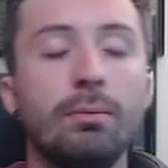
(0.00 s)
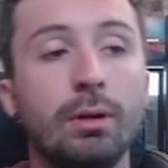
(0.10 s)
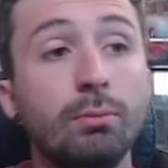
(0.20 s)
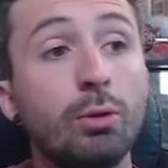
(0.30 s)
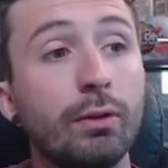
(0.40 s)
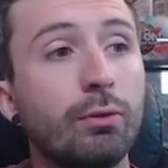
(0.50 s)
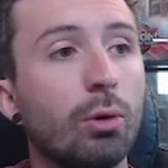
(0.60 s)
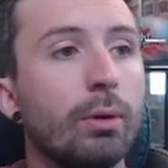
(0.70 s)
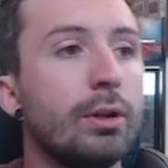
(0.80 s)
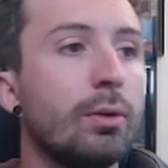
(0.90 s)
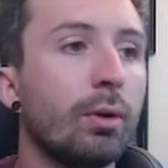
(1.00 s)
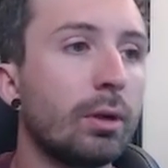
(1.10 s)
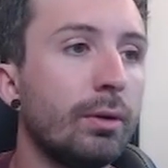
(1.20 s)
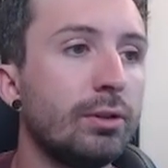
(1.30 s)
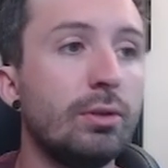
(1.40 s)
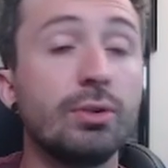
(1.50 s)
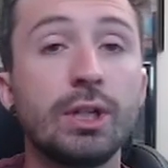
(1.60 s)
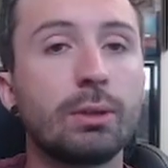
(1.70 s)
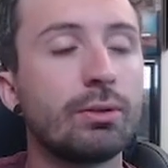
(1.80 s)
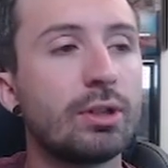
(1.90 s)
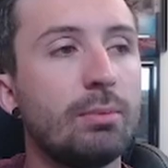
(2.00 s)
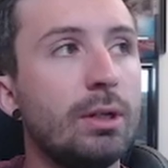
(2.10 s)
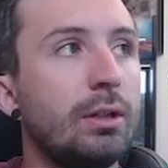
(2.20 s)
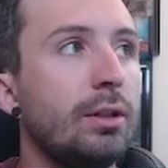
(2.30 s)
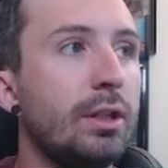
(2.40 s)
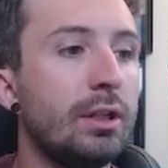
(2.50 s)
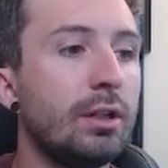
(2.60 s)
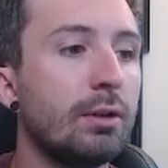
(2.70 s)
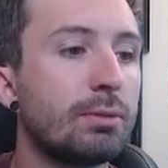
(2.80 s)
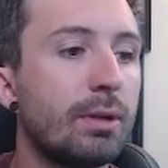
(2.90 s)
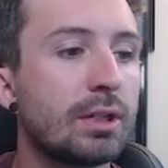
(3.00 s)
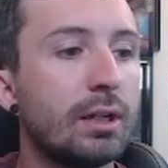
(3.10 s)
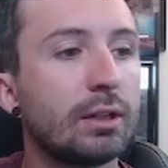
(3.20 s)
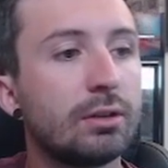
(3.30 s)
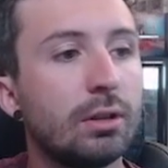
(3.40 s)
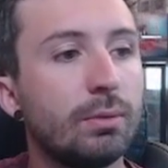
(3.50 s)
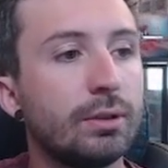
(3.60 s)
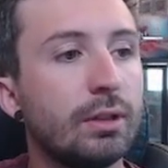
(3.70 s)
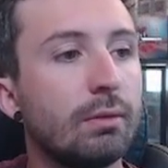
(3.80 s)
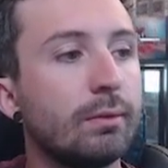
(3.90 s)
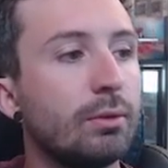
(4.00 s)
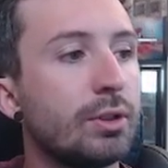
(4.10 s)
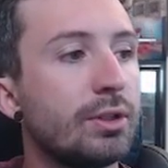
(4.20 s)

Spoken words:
Moving forward, you are going to Synchro Summon the Neospace Connector with the Revolution